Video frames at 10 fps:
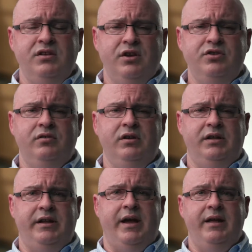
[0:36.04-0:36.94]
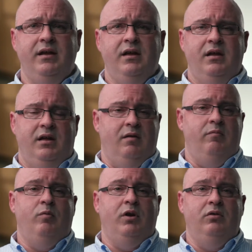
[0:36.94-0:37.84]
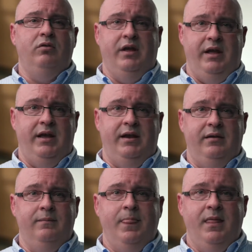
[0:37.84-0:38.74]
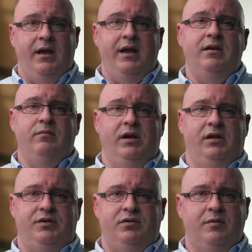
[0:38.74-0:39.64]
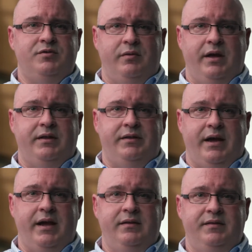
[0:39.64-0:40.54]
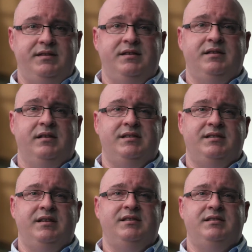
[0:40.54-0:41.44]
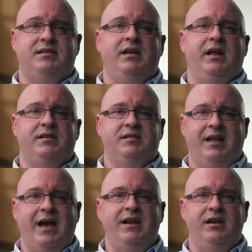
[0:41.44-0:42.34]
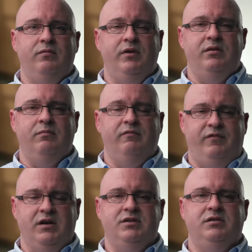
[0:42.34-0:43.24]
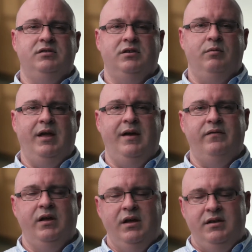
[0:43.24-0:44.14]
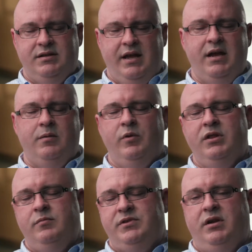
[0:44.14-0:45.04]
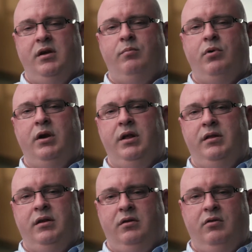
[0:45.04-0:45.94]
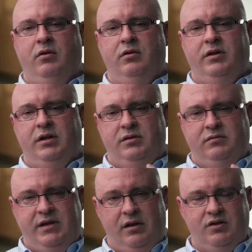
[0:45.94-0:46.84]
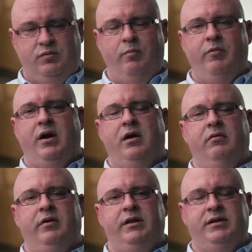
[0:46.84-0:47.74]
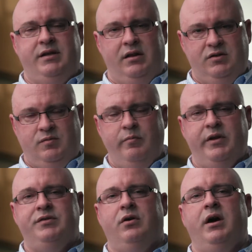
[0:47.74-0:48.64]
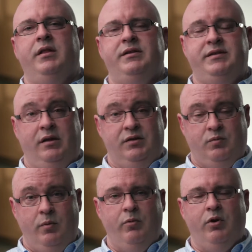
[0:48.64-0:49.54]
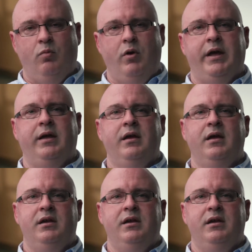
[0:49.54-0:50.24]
So during the day, we want to look at eating. Eat at regular times throughout the day. This assists in our circadian rhythm function. So we have circadian rhythms in our body that tell us when we're hungry, that tell us when we're tired, that tell us when we're awake.